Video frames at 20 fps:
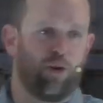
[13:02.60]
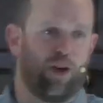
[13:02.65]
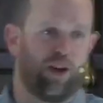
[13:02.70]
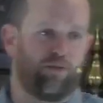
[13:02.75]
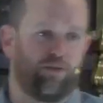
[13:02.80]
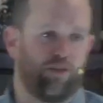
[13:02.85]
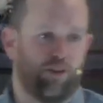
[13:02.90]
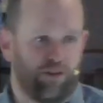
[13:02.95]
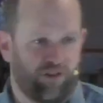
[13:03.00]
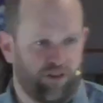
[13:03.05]

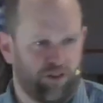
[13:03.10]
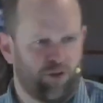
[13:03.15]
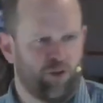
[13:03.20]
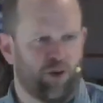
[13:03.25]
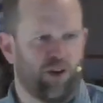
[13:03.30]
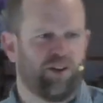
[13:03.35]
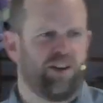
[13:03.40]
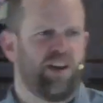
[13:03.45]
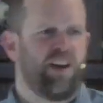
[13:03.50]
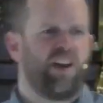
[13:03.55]
adverts. I
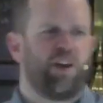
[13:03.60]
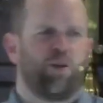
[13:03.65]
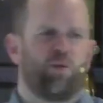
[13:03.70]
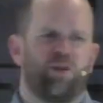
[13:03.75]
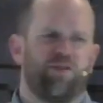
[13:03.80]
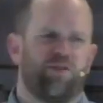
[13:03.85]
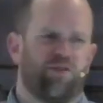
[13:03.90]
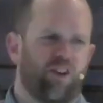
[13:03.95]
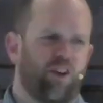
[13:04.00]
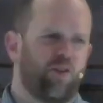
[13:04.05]
thought
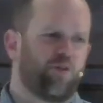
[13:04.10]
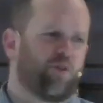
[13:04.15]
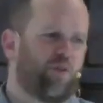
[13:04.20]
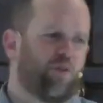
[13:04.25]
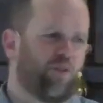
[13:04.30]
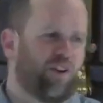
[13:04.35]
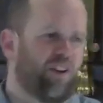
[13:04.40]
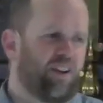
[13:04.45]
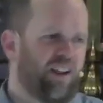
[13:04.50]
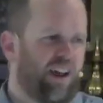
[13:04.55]
we'd float
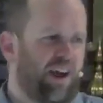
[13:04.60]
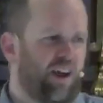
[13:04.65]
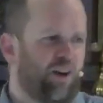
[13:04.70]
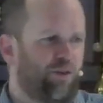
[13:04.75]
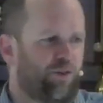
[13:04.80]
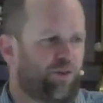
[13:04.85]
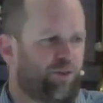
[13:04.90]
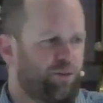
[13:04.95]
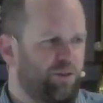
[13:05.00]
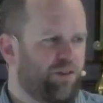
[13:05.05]
on
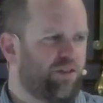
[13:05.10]
clouds with